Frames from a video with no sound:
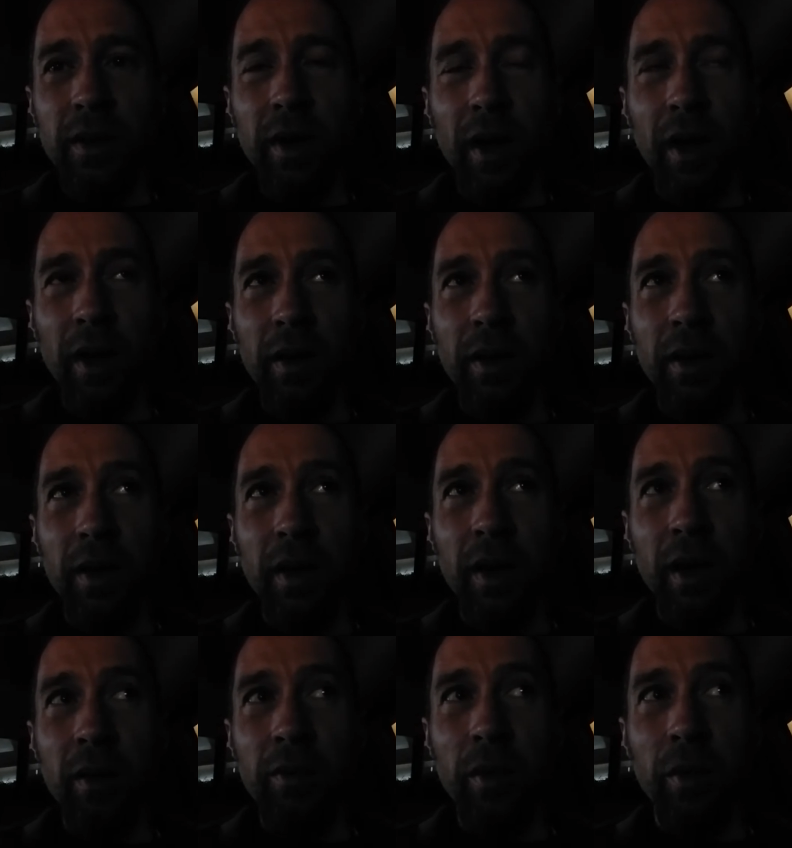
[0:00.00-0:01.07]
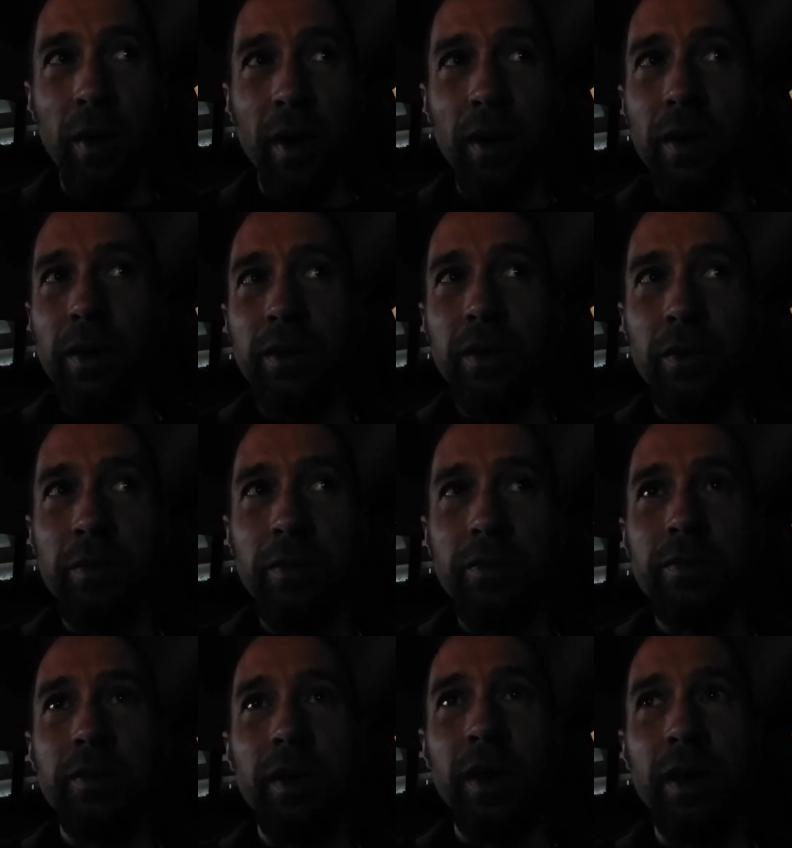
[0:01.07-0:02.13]
had any kind of awareness of
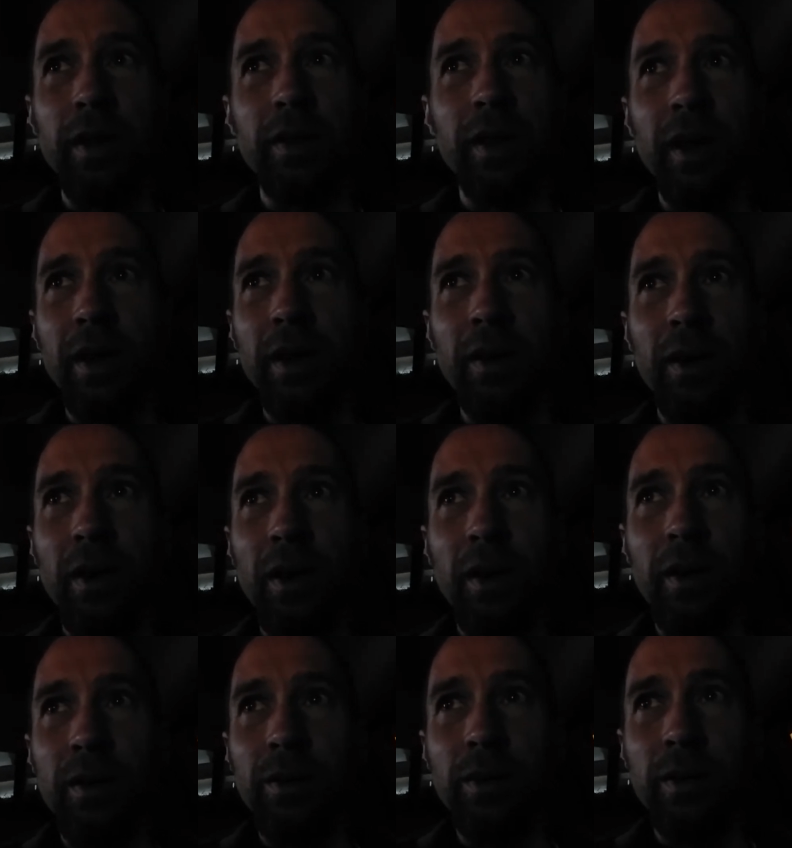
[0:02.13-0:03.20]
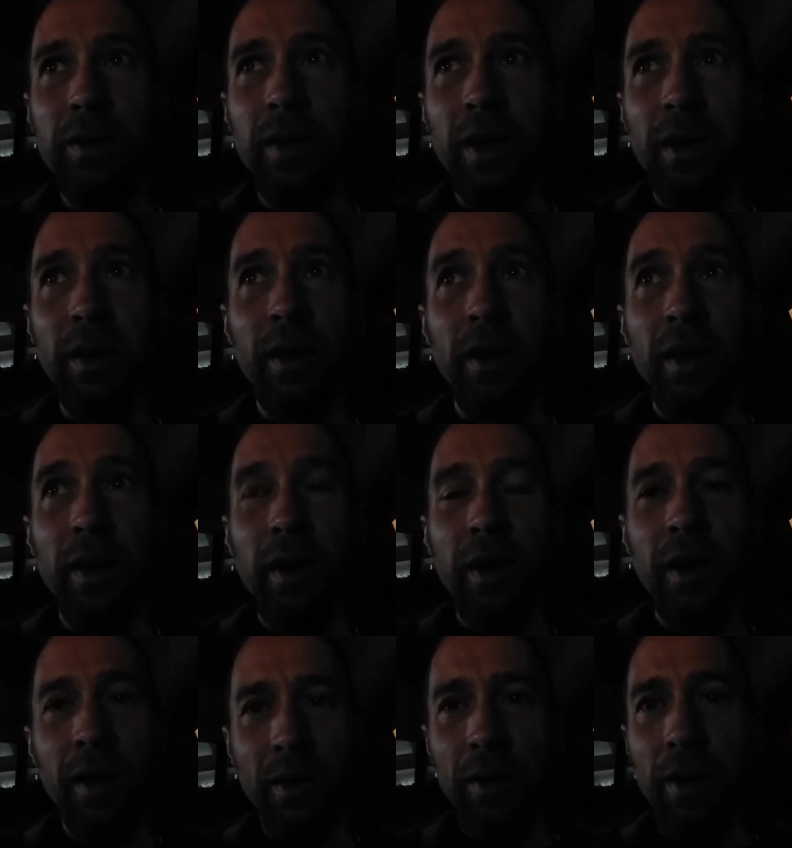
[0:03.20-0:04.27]
anything at all. We'll say
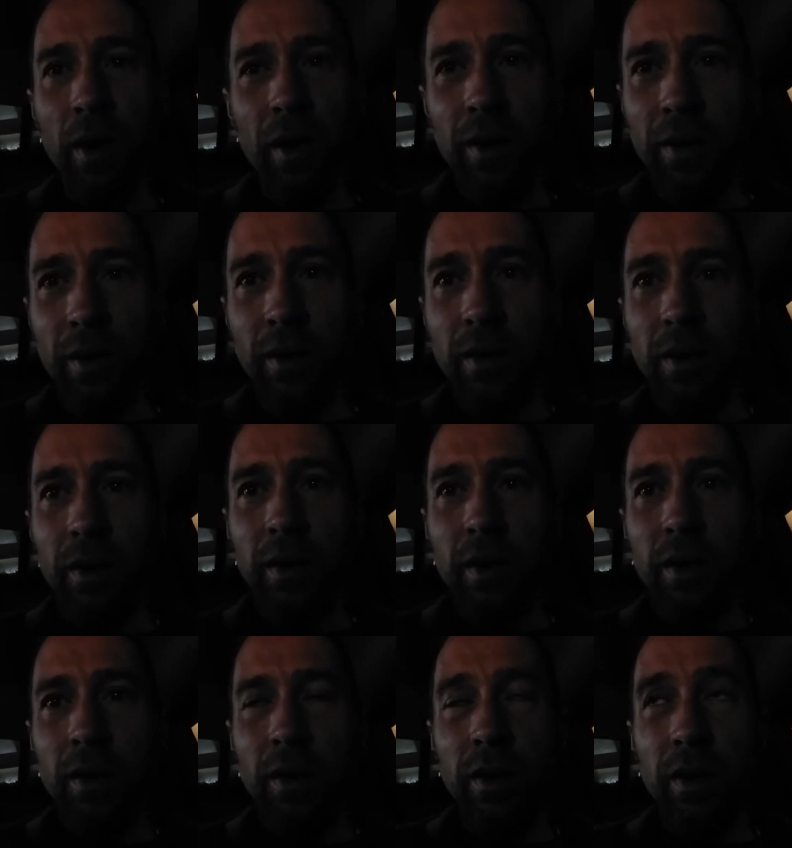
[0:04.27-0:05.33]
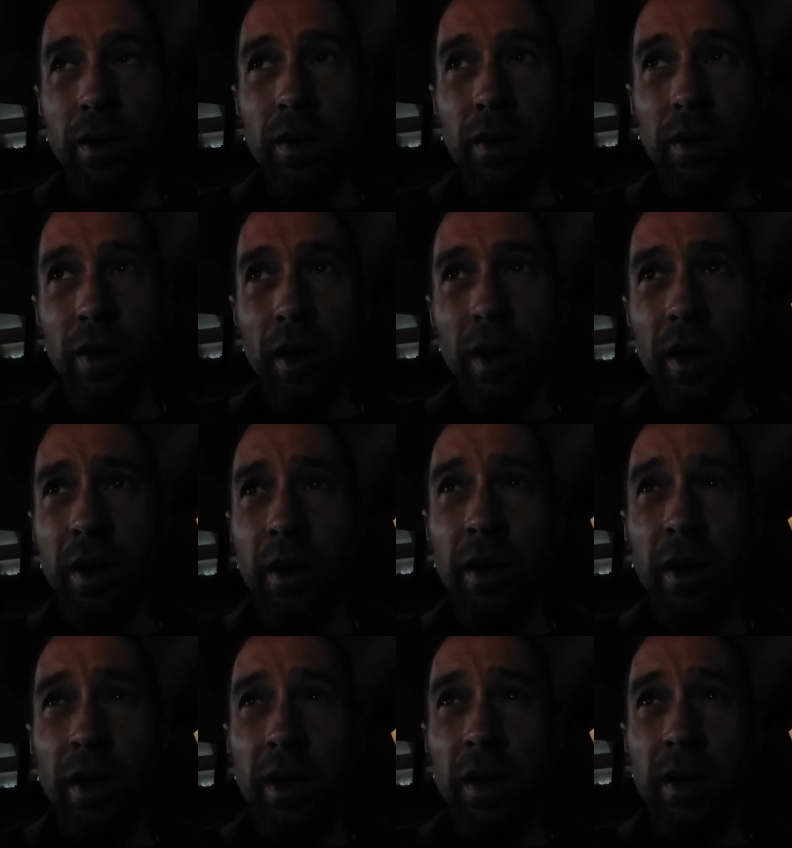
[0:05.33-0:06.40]
kindergarten. Okay?
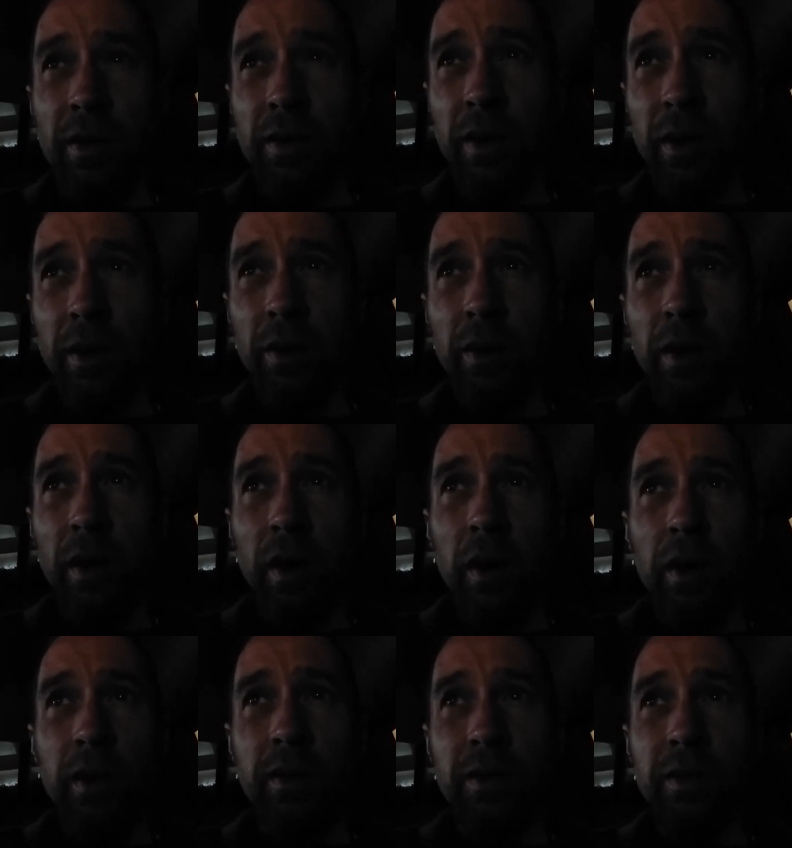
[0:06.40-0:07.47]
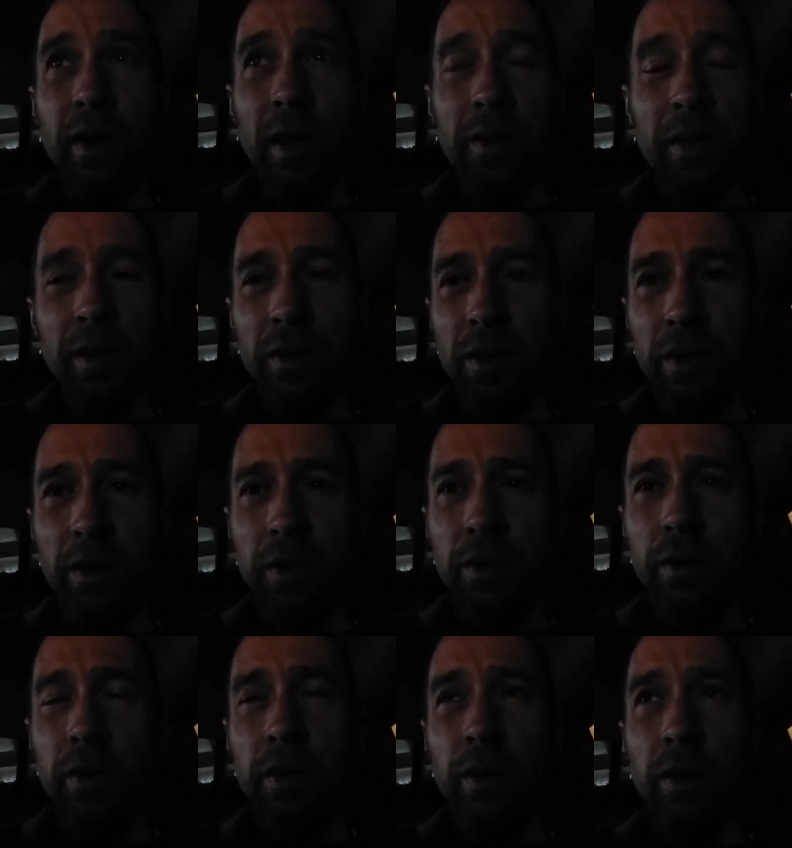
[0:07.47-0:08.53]
So it's nothing new.
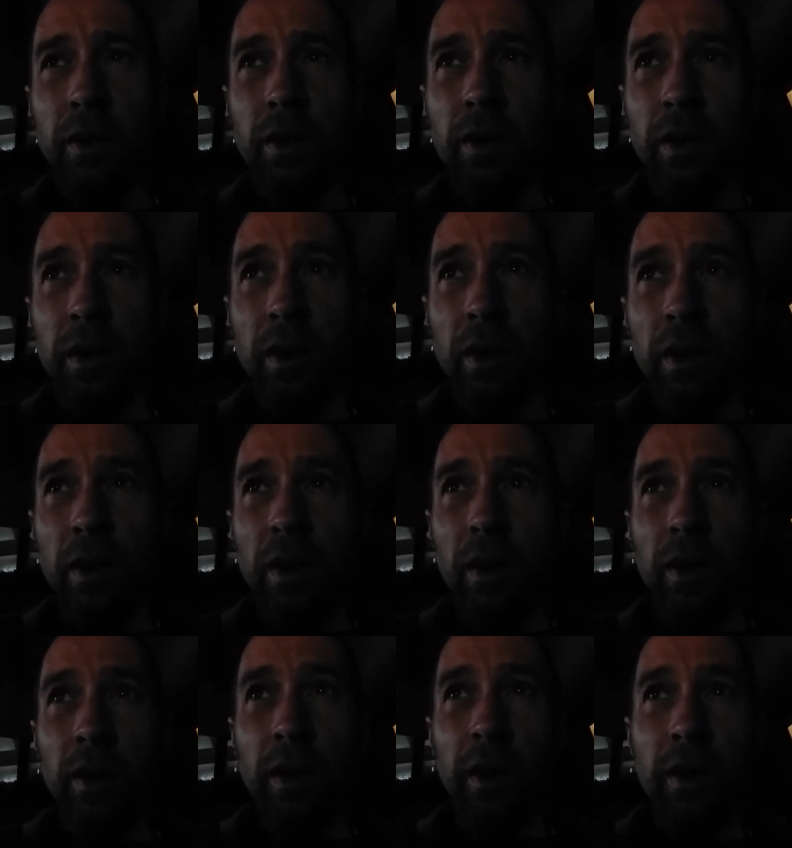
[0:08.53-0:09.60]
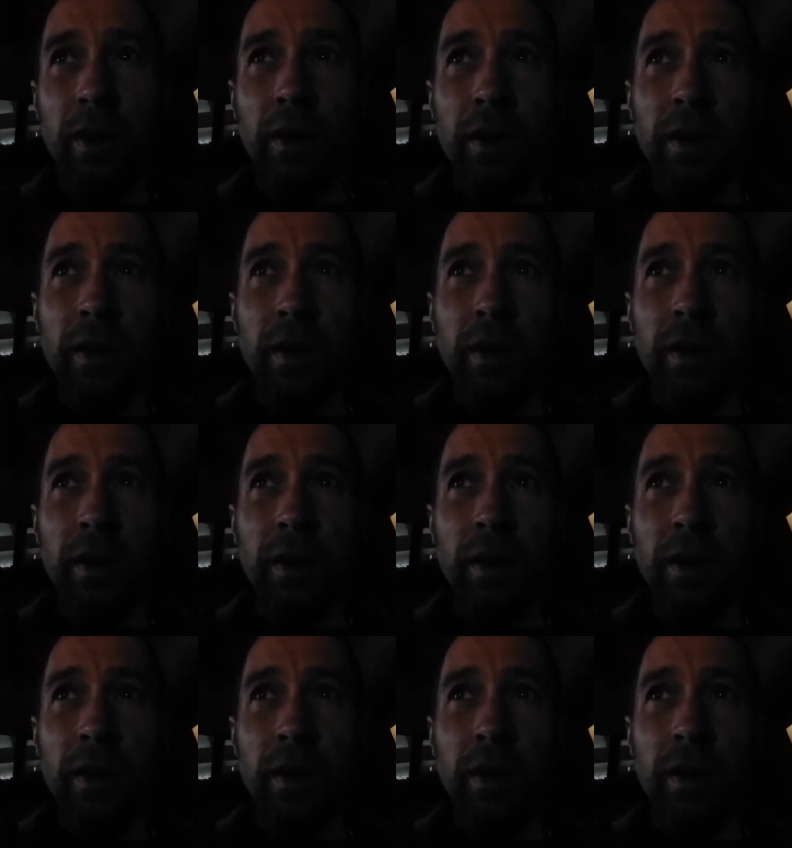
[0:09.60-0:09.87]
Like,